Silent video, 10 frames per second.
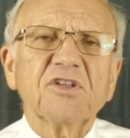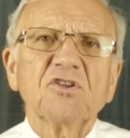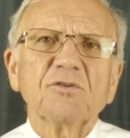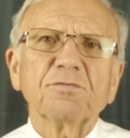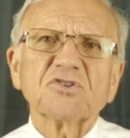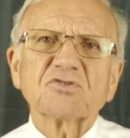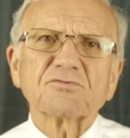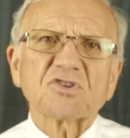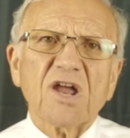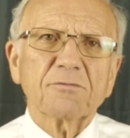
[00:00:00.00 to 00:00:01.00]
video, please
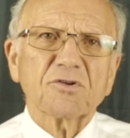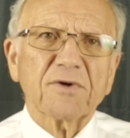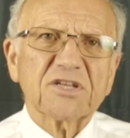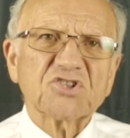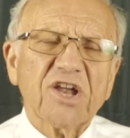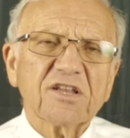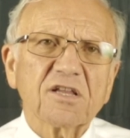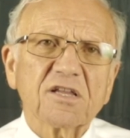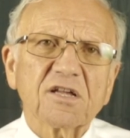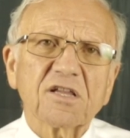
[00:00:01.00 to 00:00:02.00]
subscribe to my
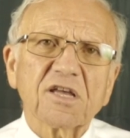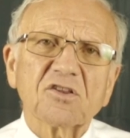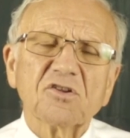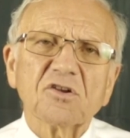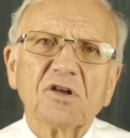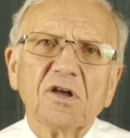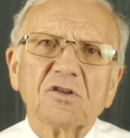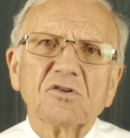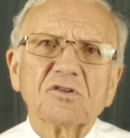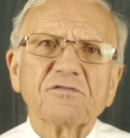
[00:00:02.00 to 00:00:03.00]
channel and click the
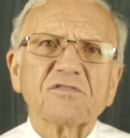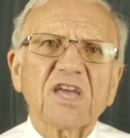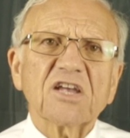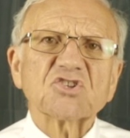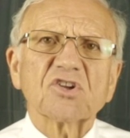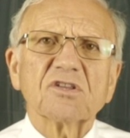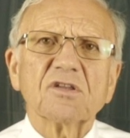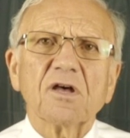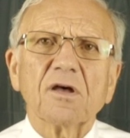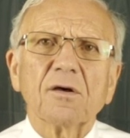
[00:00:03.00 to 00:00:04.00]
notification
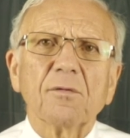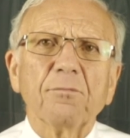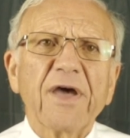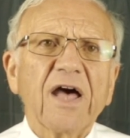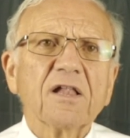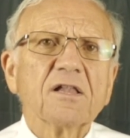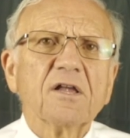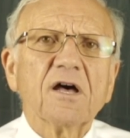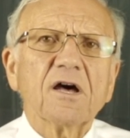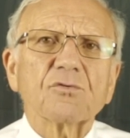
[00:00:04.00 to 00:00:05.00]
uh, bell.
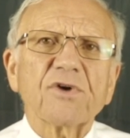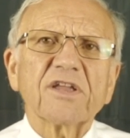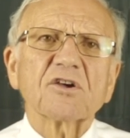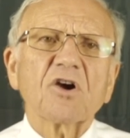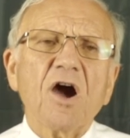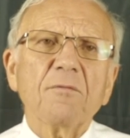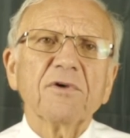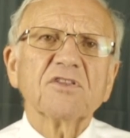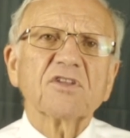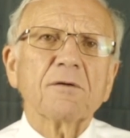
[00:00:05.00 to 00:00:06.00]
Uh, write a
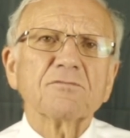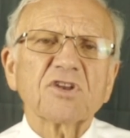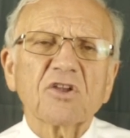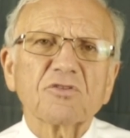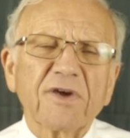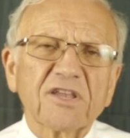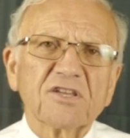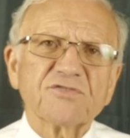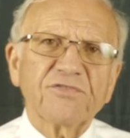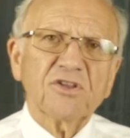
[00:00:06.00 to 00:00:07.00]
comment, I'm trying to make
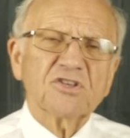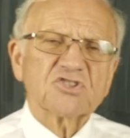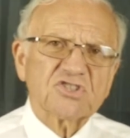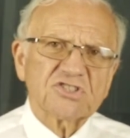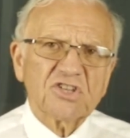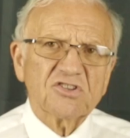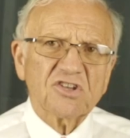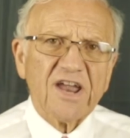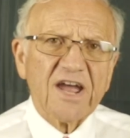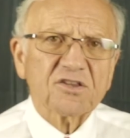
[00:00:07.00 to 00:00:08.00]
these videos as
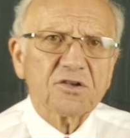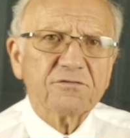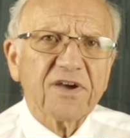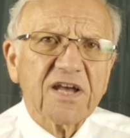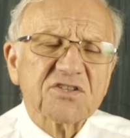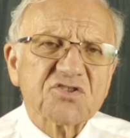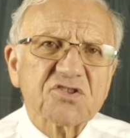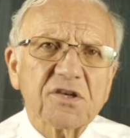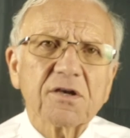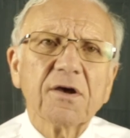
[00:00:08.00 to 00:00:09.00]
interactive as
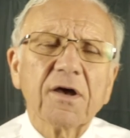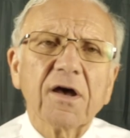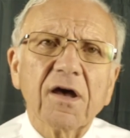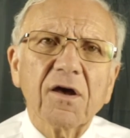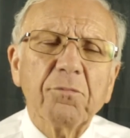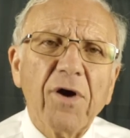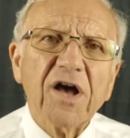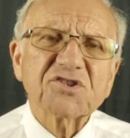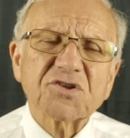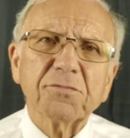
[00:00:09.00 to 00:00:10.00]
uh, uh
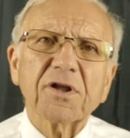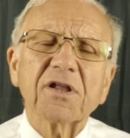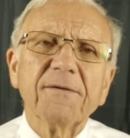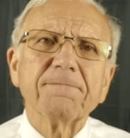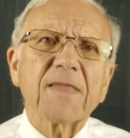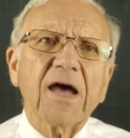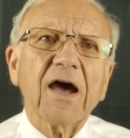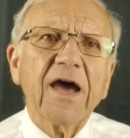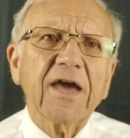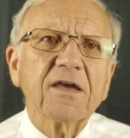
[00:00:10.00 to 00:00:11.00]
possible.
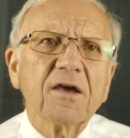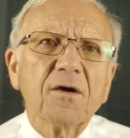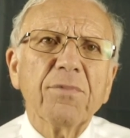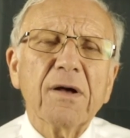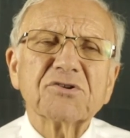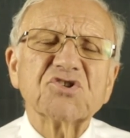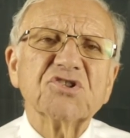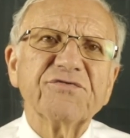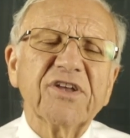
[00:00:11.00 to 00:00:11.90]
I publish these